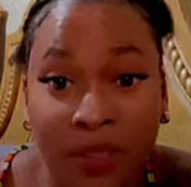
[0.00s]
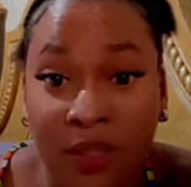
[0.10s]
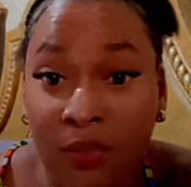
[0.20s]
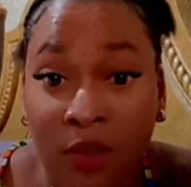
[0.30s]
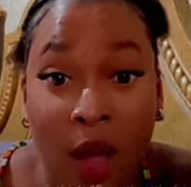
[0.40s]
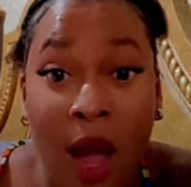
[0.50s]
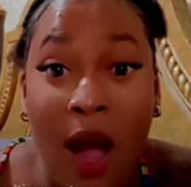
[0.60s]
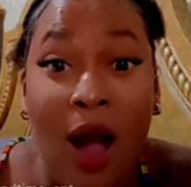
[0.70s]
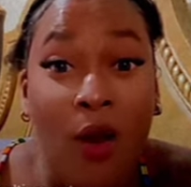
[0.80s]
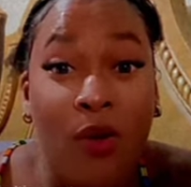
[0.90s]
him by myself.
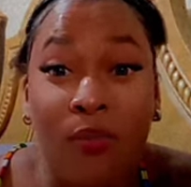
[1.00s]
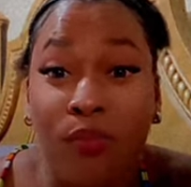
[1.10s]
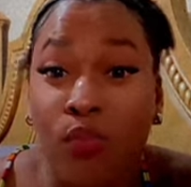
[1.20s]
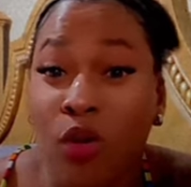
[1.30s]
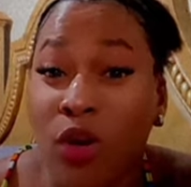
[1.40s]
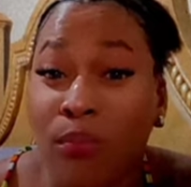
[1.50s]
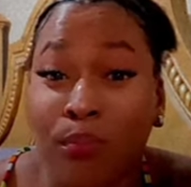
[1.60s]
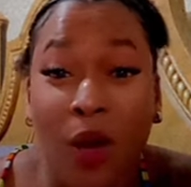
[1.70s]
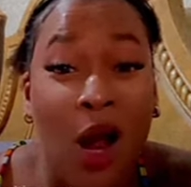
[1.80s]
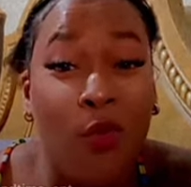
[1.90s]
I'll run him
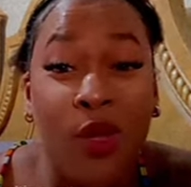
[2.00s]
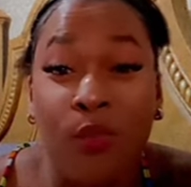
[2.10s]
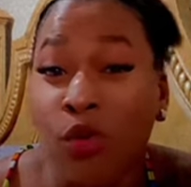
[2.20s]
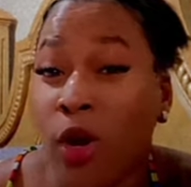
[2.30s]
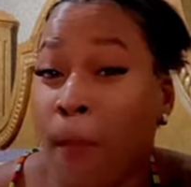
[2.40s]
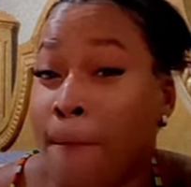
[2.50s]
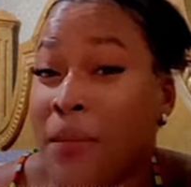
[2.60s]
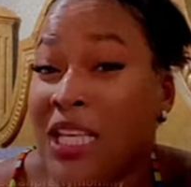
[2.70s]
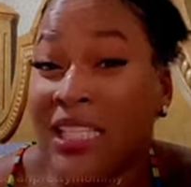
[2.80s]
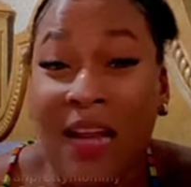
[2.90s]
work
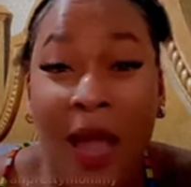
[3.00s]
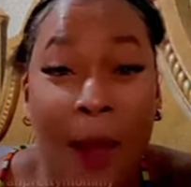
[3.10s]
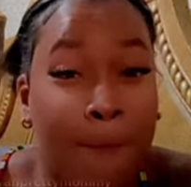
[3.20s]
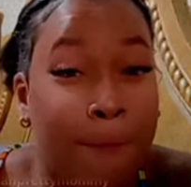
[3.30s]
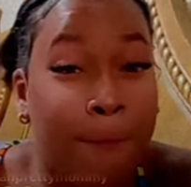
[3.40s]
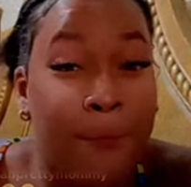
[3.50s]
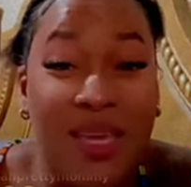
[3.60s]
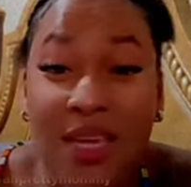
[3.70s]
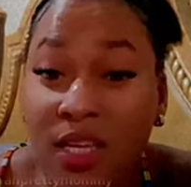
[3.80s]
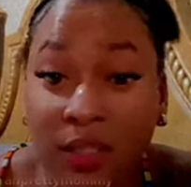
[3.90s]
busy like
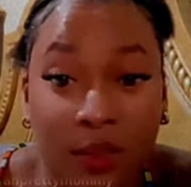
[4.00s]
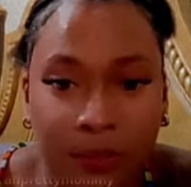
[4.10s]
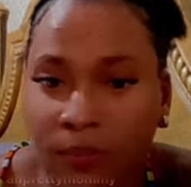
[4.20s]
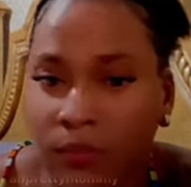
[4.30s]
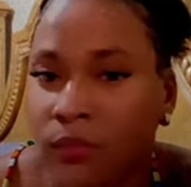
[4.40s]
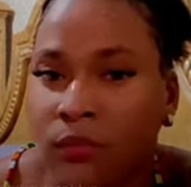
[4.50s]
bees.